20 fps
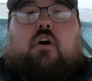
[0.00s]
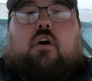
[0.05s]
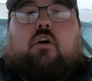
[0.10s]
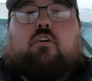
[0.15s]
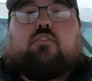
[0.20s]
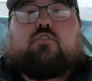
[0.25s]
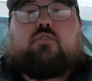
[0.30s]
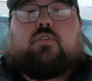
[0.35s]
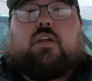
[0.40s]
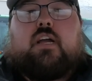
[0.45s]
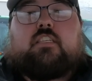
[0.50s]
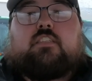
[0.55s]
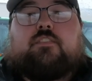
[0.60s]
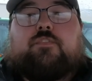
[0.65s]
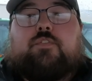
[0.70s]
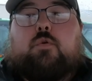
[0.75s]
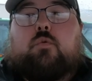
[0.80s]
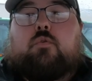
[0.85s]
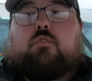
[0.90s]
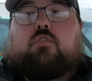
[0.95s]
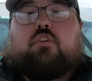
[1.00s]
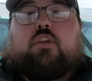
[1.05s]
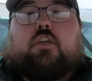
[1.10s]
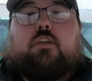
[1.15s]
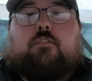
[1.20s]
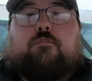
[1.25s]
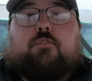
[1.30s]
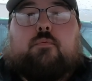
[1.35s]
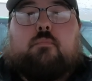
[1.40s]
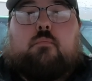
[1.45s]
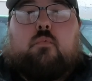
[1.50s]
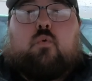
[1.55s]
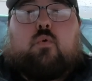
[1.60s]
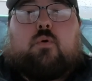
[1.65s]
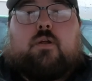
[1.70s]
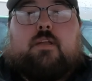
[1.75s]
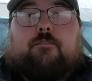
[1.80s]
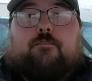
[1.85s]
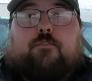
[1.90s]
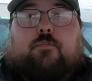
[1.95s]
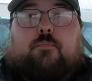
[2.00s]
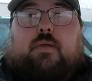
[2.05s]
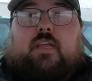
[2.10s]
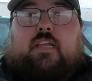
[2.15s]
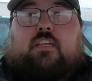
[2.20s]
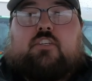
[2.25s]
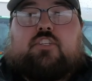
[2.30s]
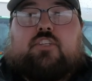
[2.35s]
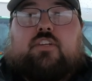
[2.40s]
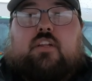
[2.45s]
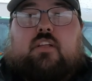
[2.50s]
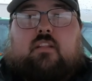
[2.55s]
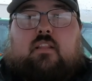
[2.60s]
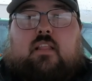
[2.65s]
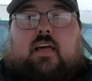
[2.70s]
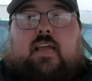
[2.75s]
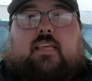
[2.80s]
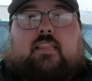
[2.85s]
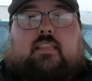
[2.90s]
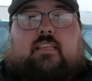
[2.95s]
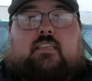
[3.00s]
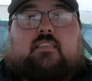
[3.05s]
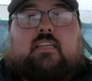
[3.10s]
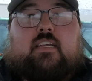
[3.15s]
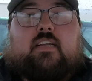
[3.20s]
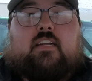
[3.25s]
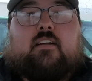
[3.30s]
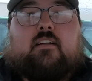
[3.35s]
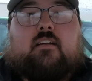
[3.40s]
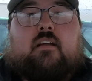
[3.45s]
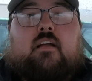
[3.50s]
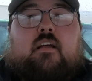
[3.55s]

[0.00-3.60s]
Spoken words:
Also guys, if you are looking for more information like this here,